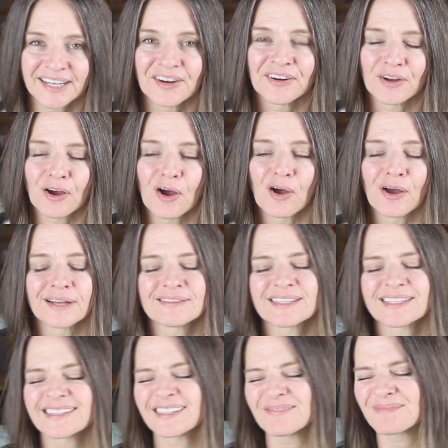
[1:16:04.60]
there and all. I
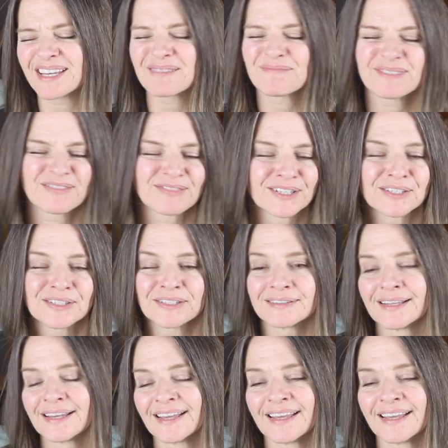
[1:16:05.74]
just sometimes feel,